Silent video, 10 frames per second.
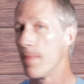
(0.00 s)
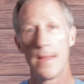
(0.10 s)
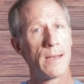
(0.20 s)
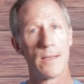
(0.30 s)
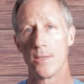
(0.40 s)

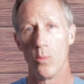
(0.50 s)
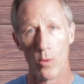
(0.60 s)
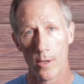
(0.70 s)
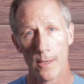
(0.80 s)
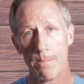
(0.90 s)
That doesn't
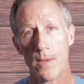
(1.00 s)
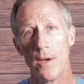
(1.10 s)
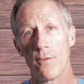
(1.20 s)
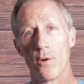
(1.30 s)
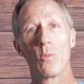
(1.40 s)
work
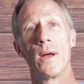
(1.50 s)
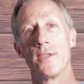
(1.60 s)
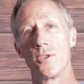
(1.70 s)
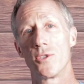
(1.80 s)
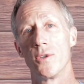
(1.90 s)
for
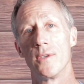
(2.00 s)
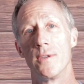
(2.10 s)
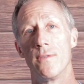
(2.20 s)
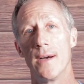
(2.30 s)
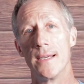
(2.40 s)
registered
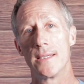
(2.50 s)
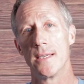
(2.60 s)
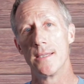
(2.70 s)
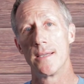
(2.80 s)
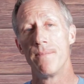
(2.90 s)

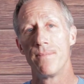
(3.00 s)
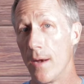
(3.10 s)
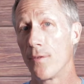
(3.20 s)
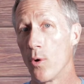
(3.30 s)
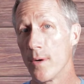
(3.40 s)
devices.
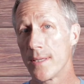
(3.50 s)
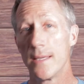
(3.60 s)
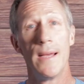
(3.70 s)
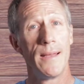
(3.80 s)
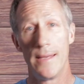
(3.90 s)
And of
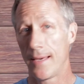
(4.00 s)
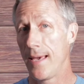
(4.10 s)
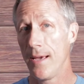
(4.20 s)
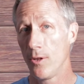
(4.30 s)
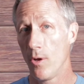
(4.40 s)
course, you
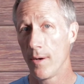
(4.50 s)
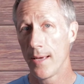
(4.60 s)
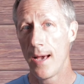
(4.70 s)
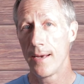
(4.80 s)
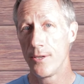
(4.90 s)
can't log
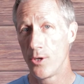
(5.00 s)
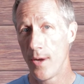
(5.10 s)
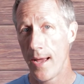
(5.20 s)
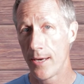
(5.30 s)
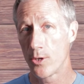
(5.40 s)
on as
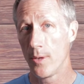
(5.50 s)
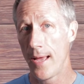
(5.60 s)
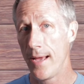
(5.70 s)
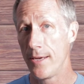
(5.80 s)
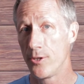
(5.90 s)
your actual
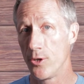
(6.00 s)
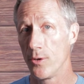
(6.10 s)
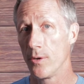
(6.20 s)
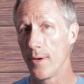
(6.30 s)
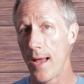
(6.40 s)

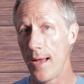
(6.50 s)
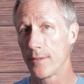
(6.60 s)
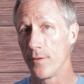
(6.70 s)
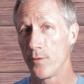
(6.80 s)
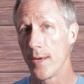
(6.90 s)
Azure
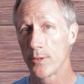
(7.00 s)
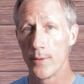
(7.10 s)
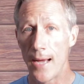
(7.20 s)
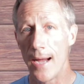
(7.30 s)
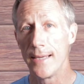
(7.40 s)
Active
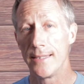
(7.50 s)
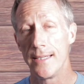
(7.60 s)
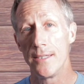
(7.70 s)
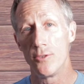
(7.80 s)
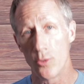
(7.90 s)
Directory
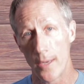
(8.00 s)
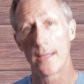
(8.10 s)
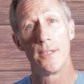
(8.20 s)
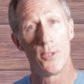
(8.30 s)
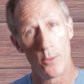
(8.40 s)
ID
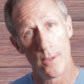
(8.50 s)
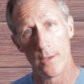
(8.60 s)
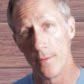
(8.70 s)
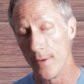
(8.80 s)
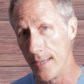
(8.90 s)
directly to the
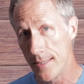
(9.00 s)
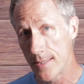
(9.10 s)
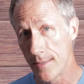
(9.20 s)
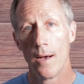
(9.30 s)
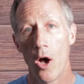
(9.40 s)

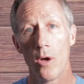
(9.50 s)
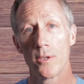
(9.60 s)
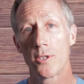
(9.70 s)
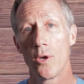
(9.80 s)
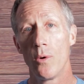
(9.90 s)
device.
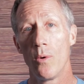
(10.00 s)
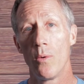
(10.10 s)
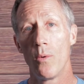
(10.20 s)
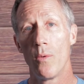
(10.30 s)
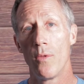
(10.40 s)

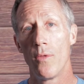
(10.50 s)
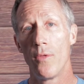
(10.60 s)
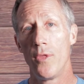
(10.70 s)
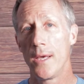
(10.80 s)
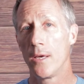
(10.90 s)
Also,
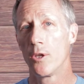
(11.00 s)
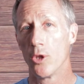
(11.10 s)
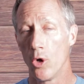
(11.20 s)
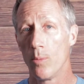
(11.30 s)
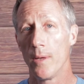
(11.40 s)
the
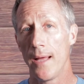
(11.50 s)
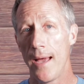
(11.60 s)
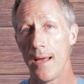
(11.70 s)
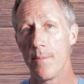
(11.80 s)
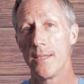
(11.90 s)
global
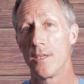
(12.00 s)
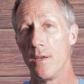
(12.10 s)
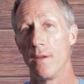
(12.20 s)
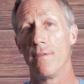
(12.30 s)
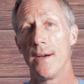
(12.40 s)
admins
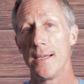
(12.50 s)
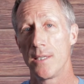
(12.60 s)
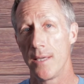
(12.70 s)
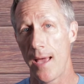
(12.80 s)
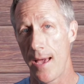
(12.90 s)
and
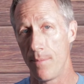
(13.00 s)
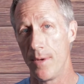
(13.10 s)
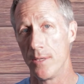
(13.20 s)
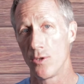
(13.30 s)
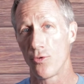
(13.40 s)
device
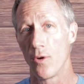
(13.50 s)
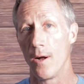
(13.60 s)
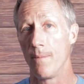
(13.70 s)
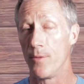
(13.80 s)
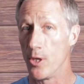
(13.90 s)
admins
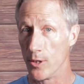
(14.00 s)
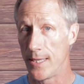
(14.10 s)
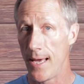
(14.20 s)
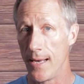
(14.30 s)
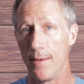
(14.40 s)
from your
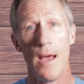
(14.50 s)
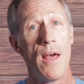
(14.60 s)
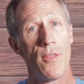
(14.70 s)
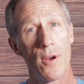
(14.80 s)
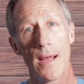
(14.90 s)
tenant,
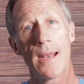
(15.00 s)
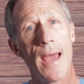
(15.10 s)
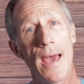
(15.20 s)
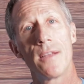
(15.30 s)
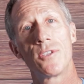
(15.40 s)
they're not
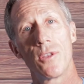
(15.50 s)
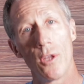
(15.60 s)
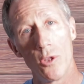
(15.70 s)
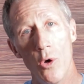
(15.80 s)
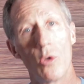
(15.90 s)
added to
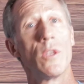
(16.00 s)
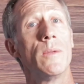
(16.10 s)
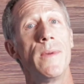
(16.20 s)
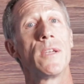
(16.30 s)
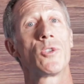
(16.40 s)
the local
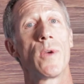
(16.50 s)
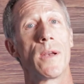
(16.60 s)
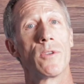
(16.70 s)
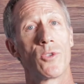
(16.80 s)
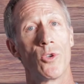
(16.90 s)

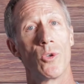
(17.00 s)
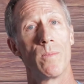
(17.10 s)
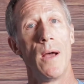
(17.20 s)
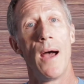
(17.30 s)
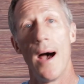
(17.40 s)
administrators
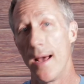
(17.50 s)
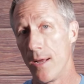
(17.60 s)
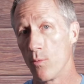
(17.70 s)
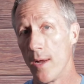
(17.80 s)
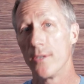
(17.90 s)
group on
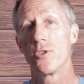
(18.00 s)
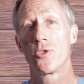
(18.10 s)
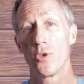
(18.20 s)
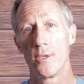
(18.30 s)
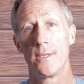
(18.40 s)
a
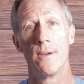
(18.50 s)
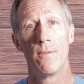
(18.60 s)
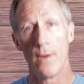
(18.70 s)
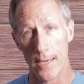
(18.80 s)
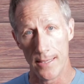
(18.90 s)
registered
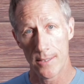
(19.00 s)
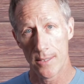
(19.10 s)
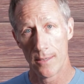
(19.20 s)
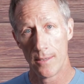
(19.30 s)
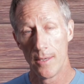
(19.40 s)

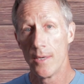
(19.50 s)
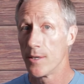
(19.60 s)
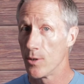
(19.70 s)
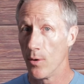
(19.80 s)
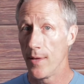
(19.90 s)
device.
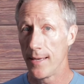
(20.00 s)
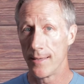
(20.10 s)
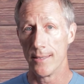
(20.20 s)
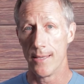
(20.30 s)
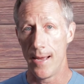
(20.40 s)
So that
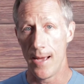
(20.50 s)
doesn't